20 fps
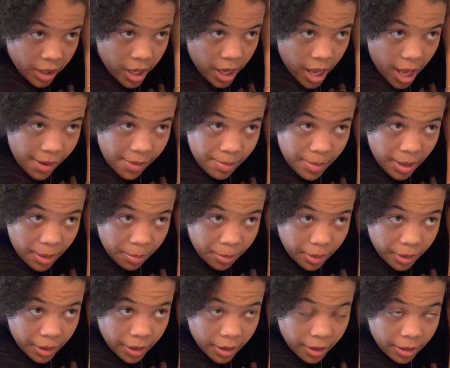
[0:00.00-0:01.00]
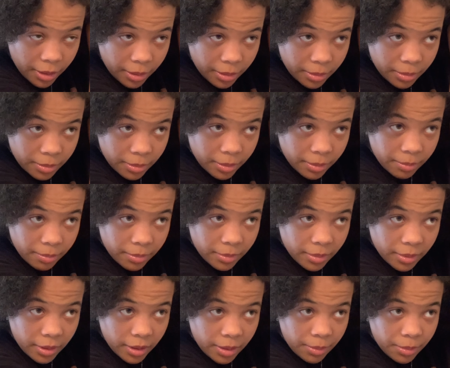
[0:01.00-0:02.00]
haven't been able to go.
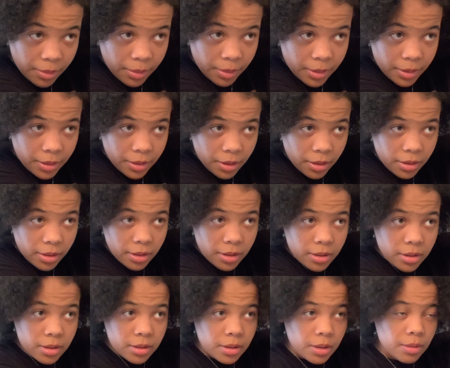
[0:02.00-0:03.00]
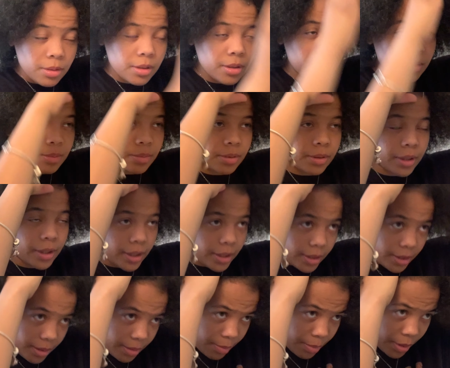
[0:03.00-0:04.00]
And we went to go to the snow cone
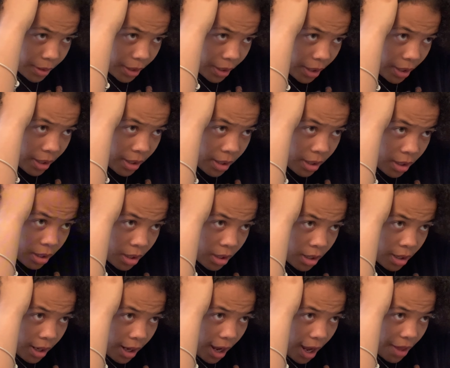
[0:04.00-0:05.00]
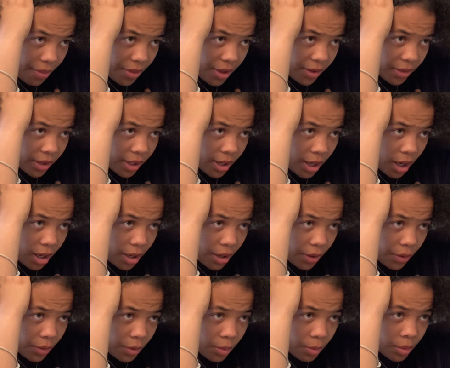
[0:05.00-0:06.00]
place, but I think they got a
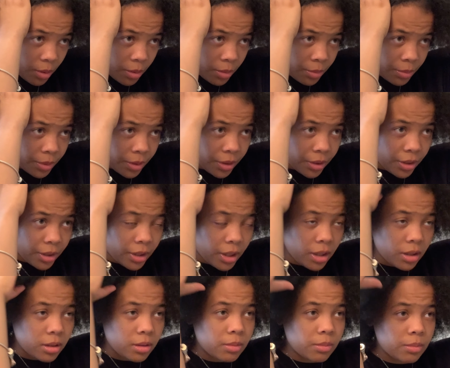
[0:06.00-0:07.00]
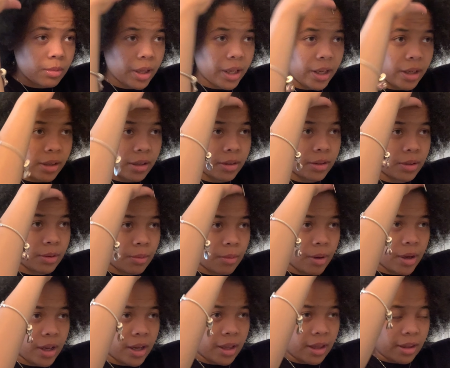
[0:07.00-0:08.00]
new owner, and I don't like the
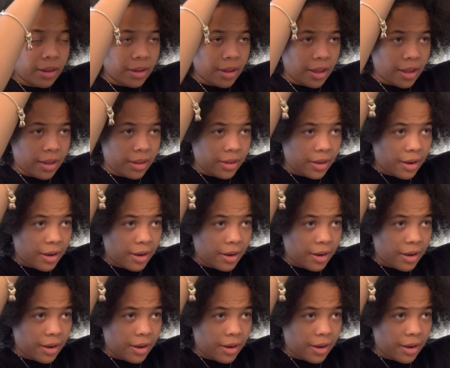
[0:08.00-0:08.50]
way that the